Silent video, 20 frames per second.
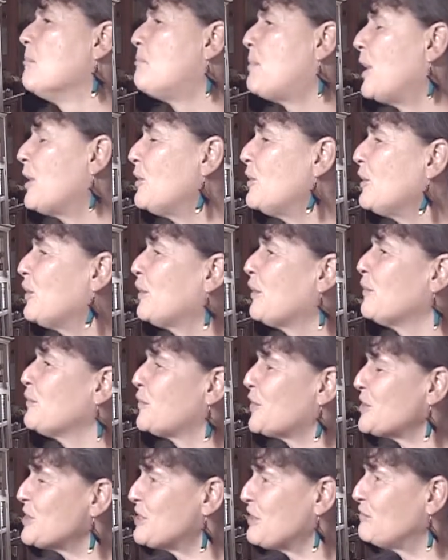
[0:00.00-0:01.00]
both
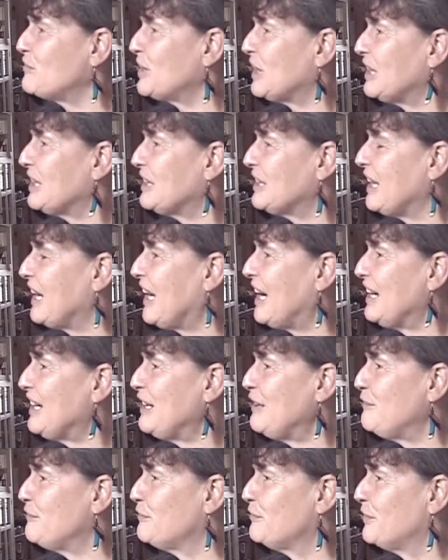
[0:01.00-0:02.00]
for civilian
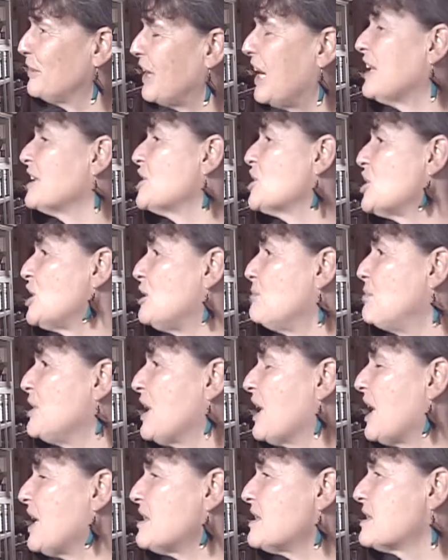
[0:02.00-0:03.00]
life, like
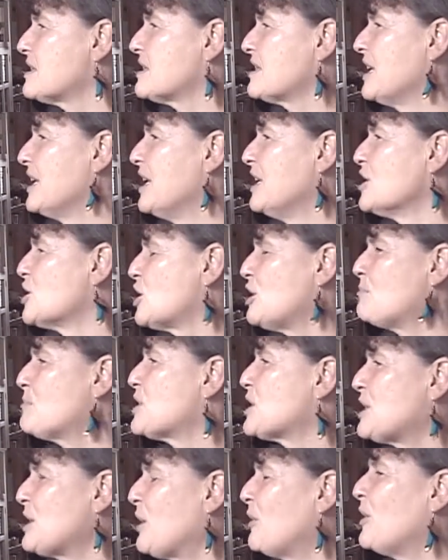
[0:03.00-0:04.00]
GPS.
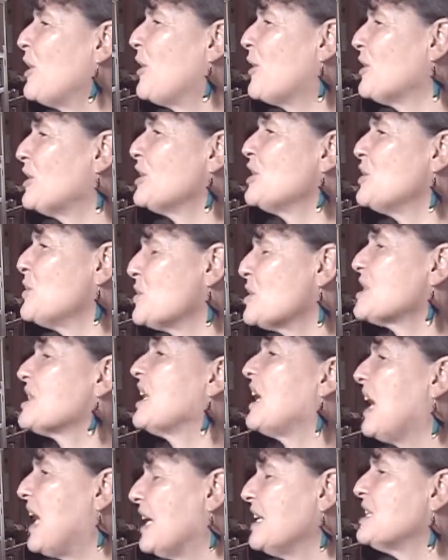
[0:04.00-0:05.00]
Ships no longer use
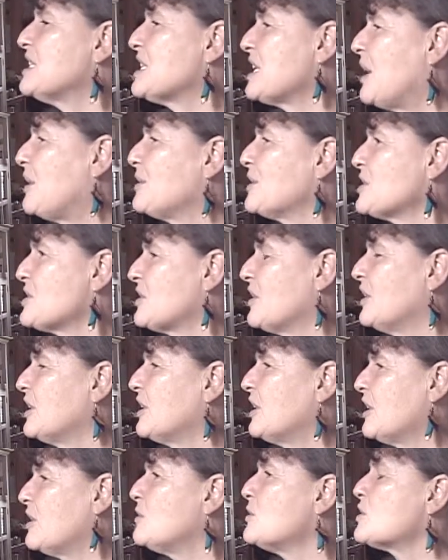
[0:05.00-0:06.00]
the light towers on the
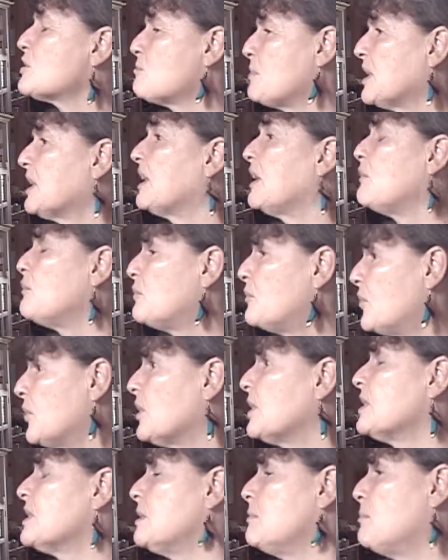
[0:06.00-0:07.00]
coast, but they
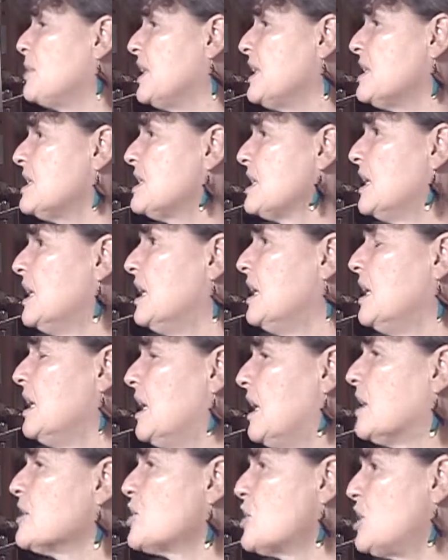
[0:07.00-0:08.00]
fully depend on